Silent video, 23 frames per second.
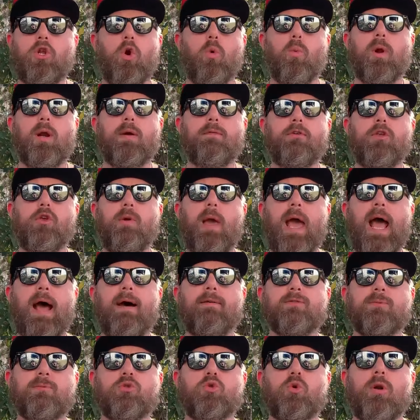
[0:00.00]
whatever you have,
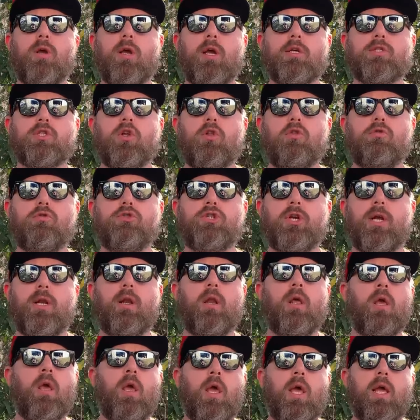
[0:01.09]
some sort of
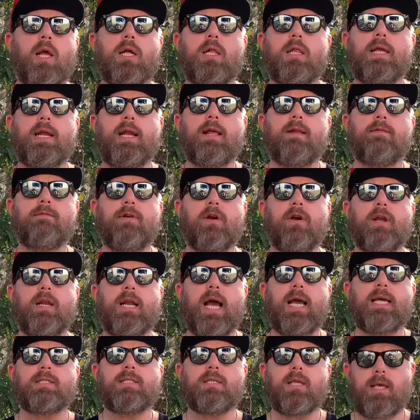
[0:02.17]
solution, clean it very
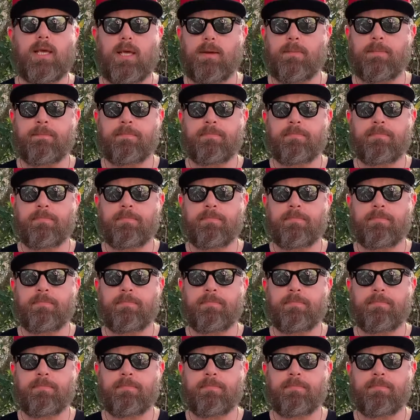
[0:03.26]
nicely,